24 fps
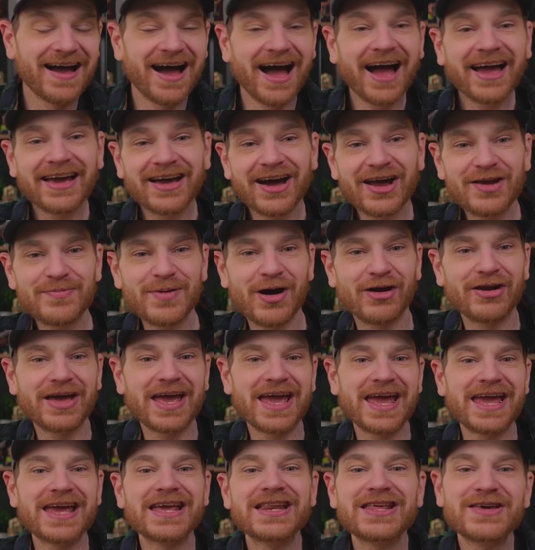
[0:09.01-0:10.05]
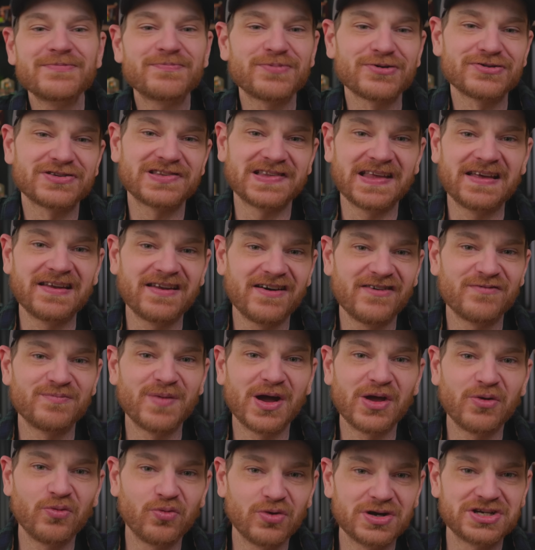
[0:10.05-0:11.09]
I got about eighty percent of
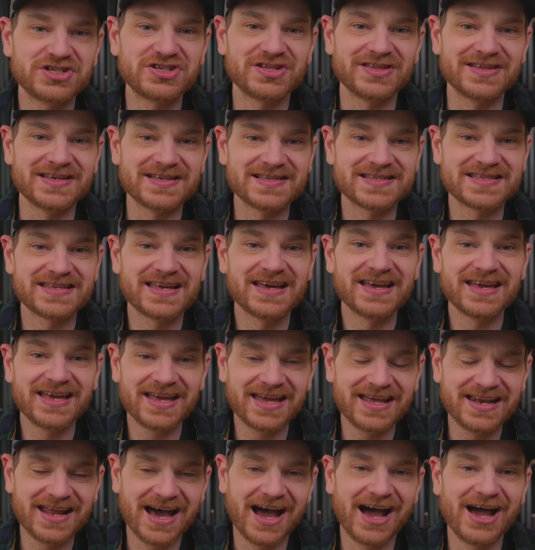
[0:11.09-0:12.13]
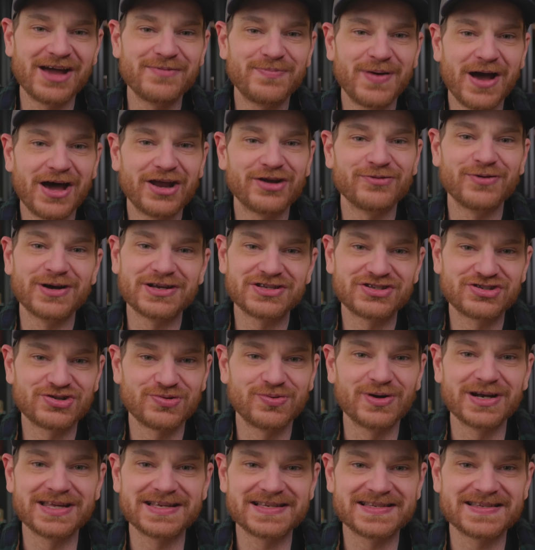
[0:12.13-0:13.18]
my wish list in iPadOS
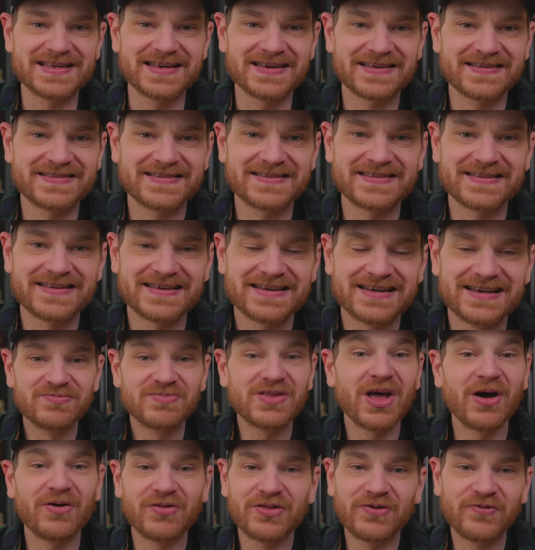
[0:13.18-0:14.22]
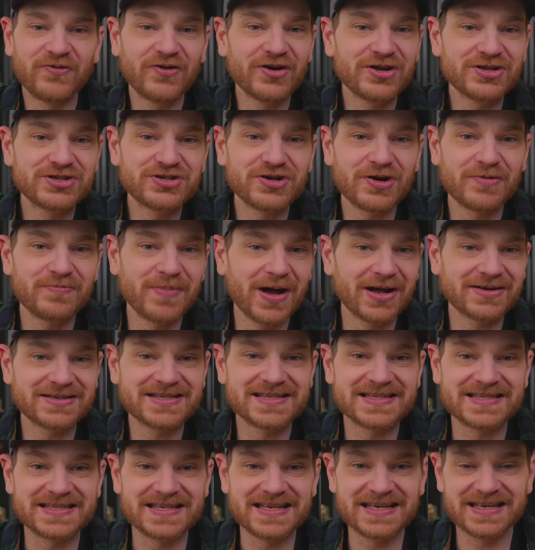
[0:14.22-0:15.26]
twenty-six. Now, the footage you're about
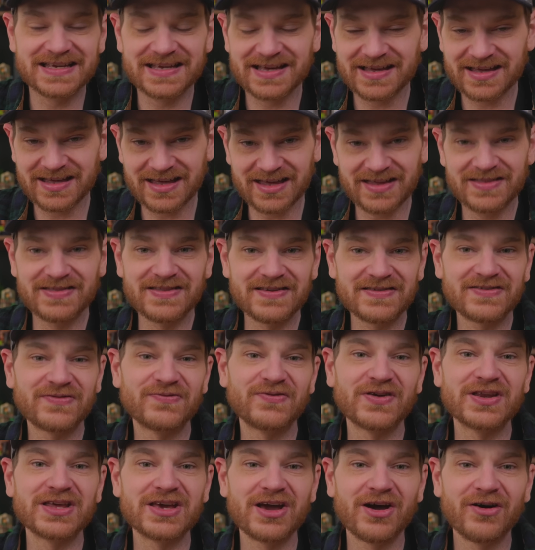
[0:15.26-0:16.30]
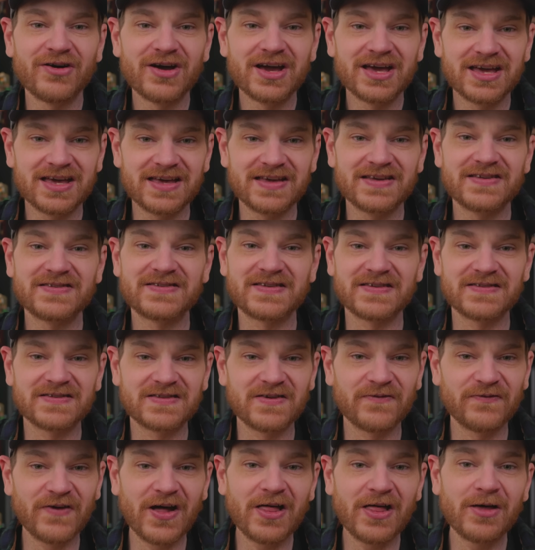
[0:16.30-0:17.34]
to see in this video is
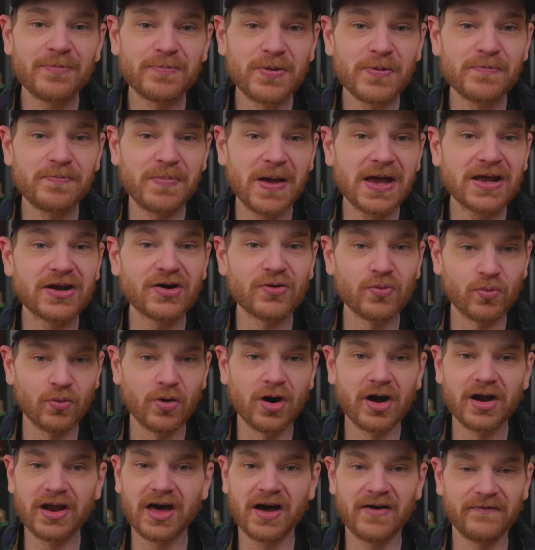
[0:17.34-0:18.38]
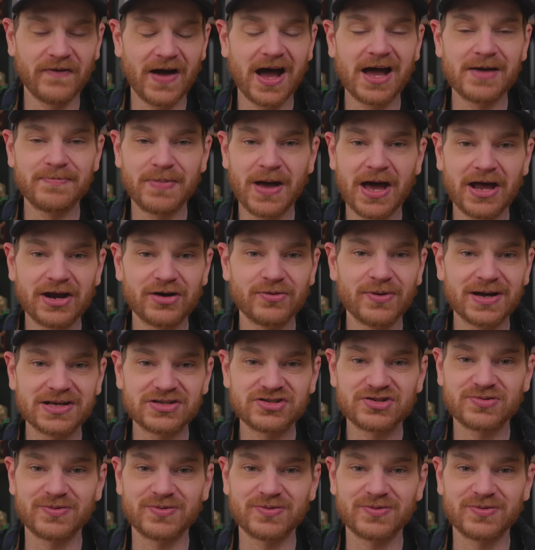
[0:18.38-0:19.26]
Developer Beta one of iPadOS